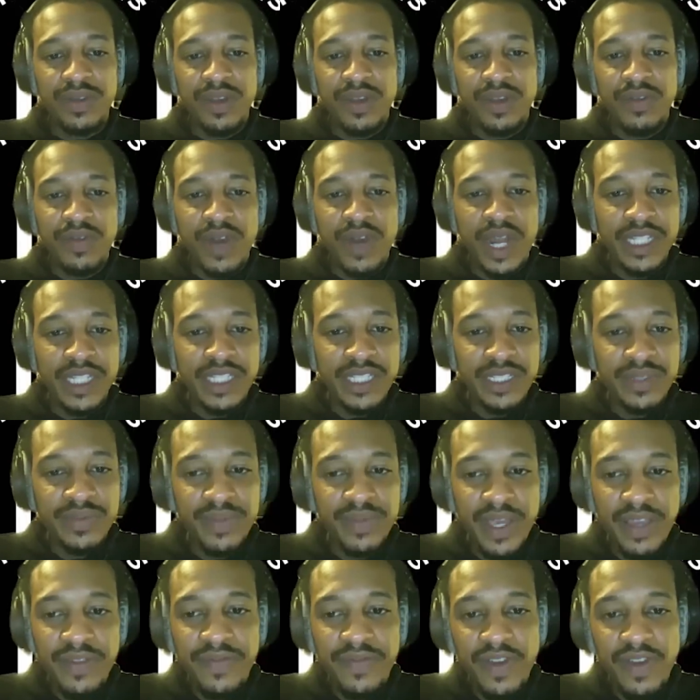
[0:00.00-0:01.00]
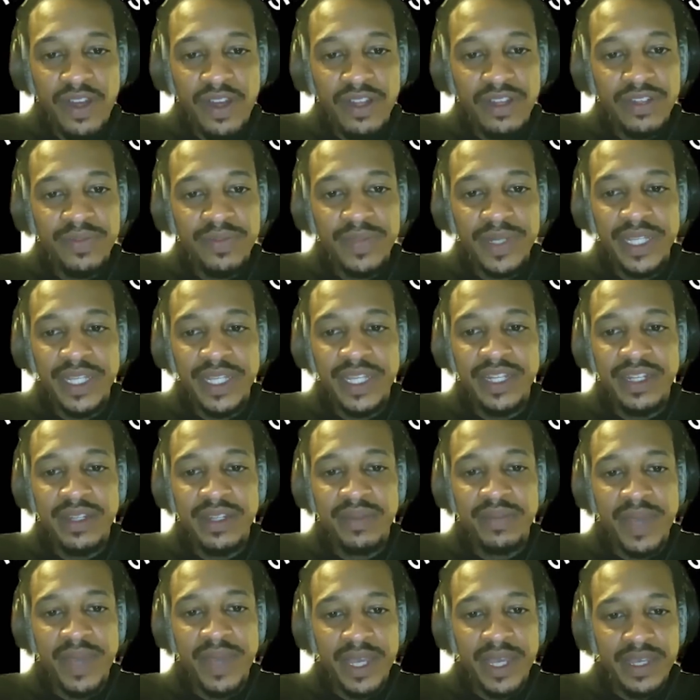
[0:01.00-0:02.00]
A righteous man falleth, but he
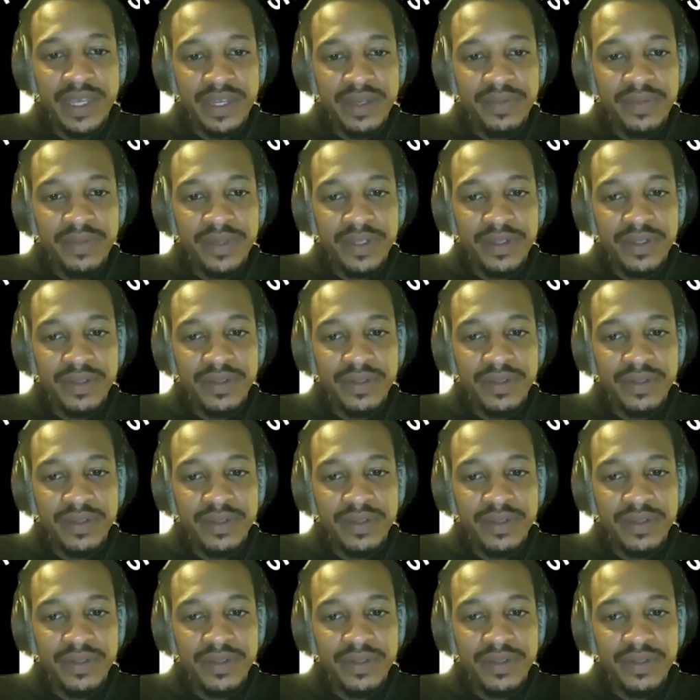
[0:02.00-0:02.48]
getteth back up.